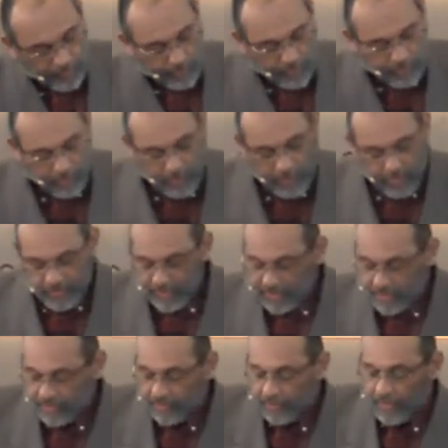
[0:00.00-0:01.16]
Well,
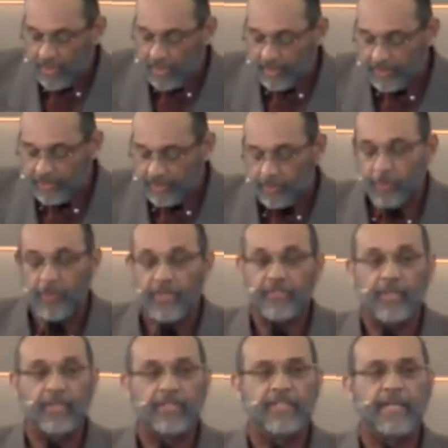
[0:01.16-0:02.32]
saints of God, it is
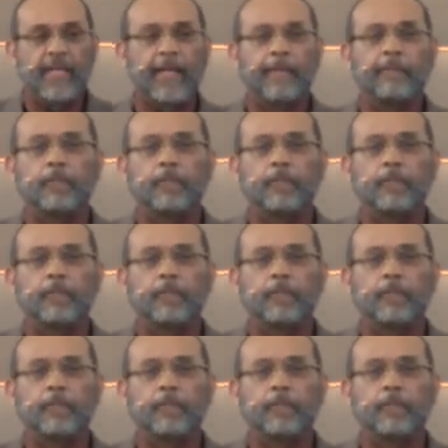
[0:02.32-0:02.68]
preaching time.